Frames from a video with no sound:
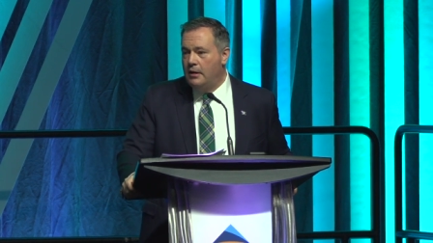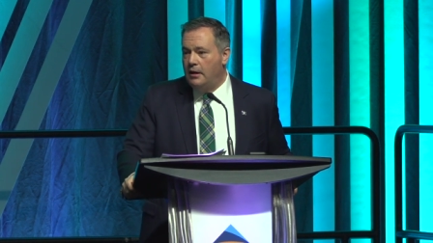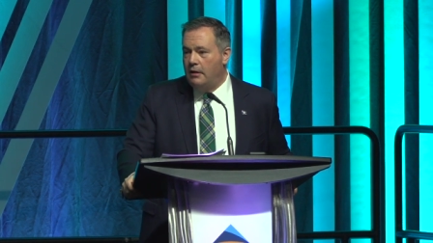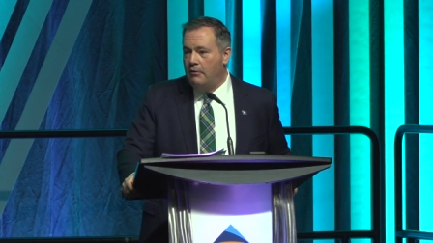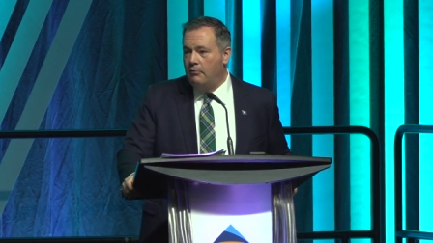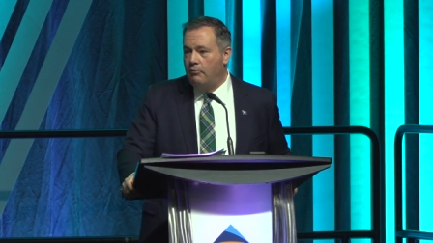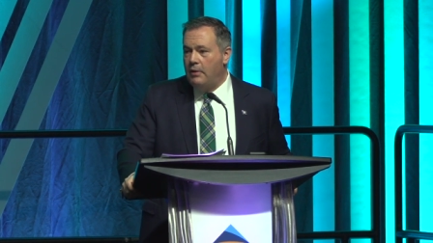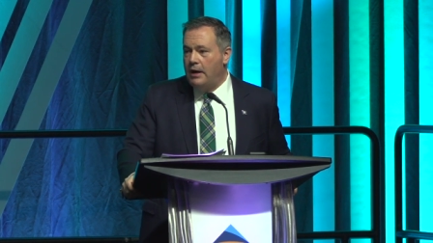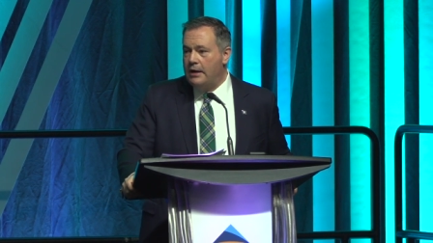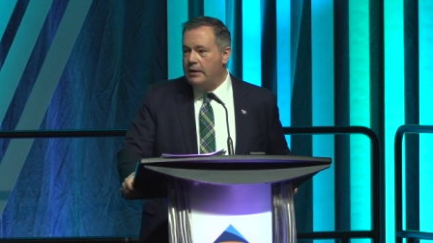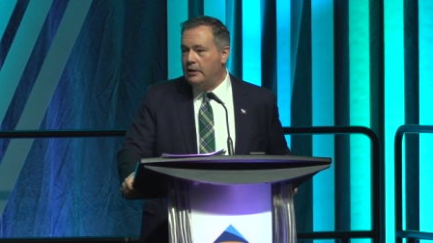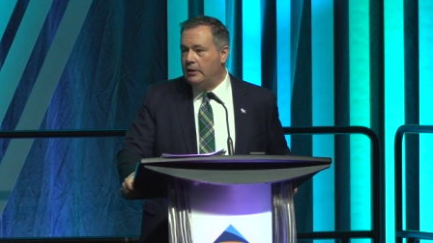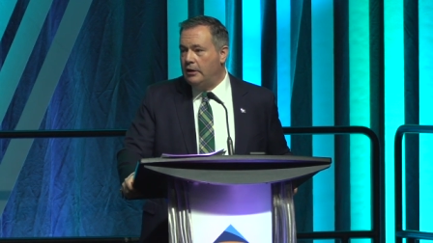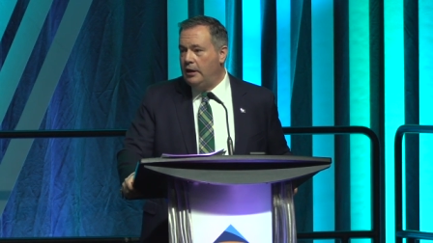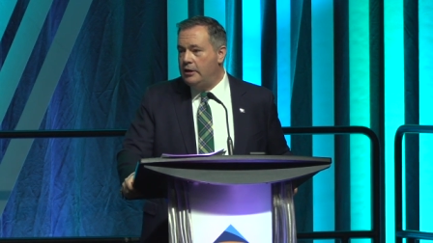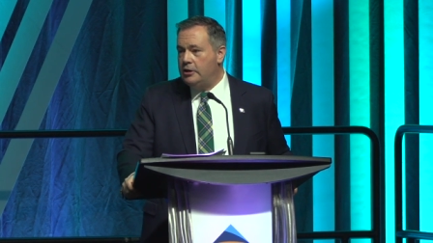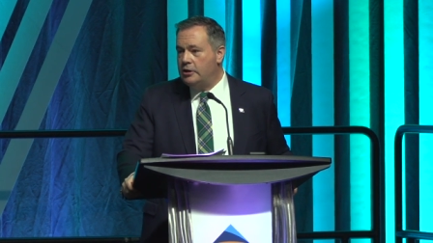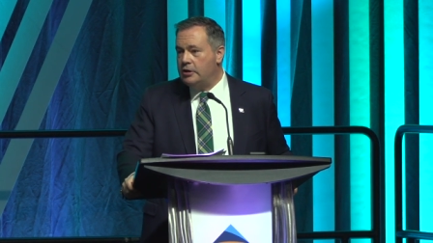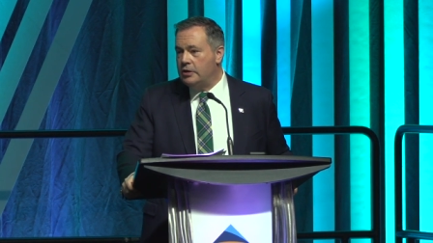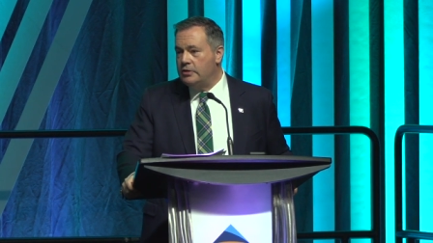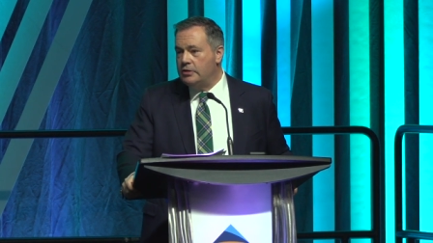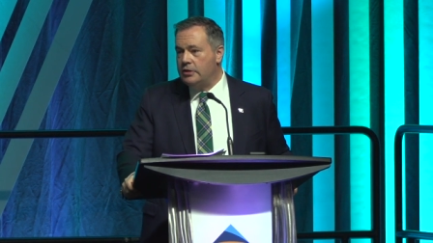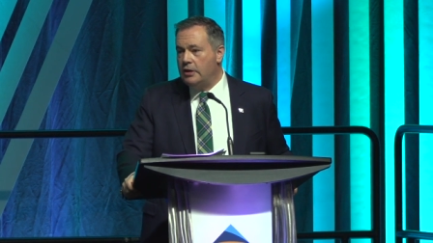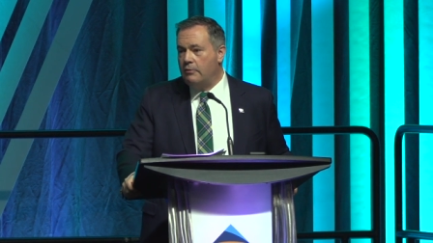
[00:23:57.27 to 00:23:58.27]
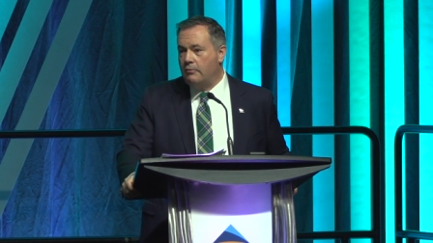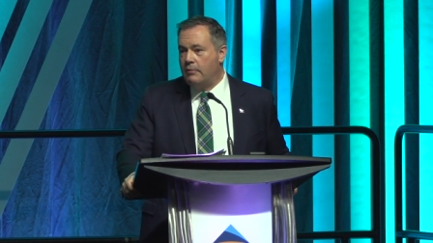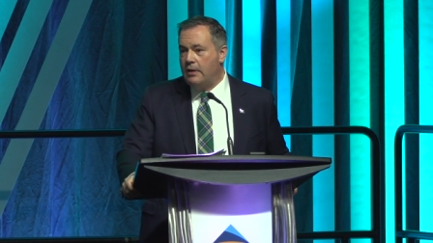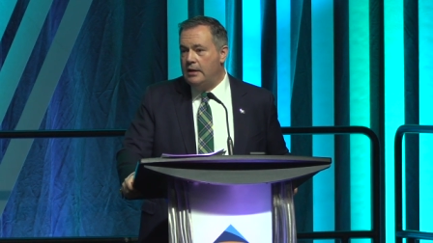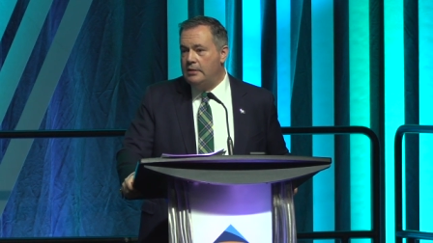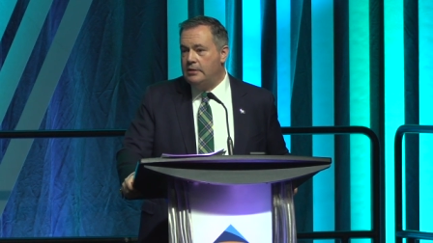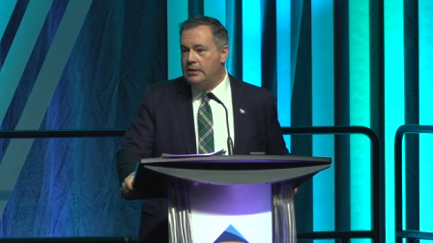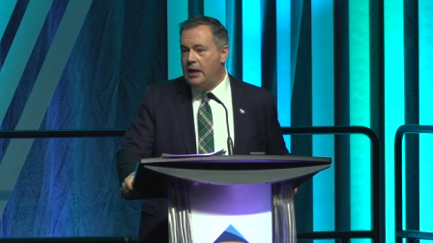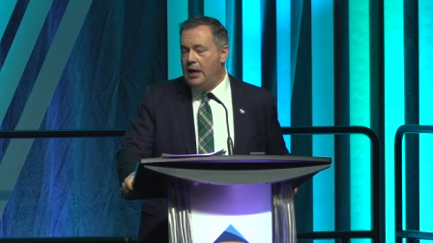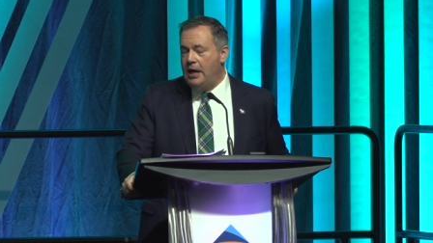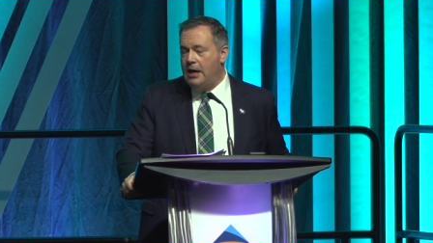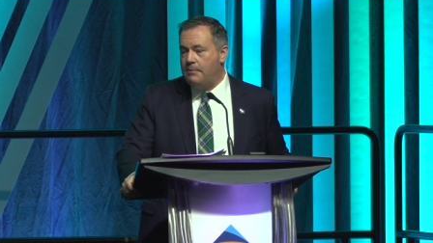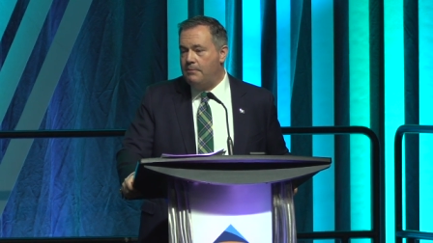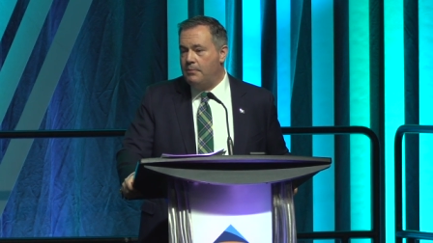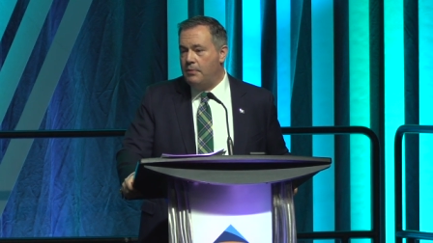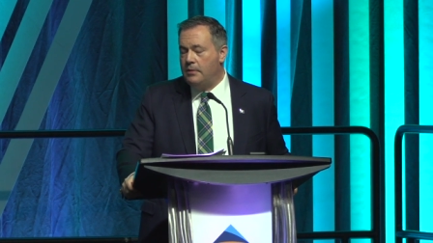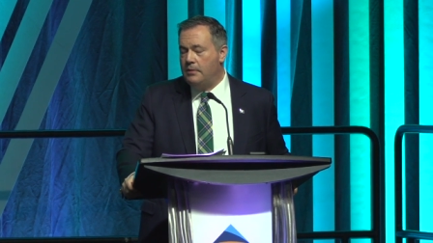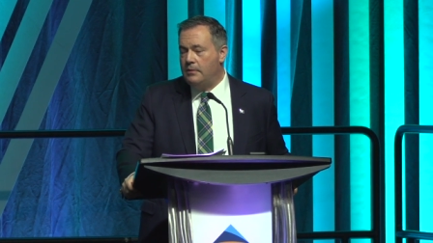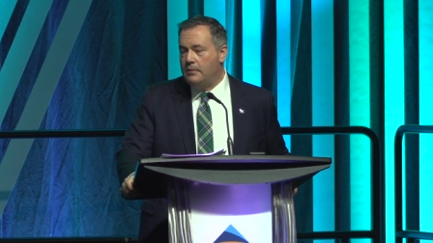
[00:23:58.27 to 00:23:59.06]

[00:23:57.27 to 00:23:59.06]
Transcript: uh, regulations and red tape.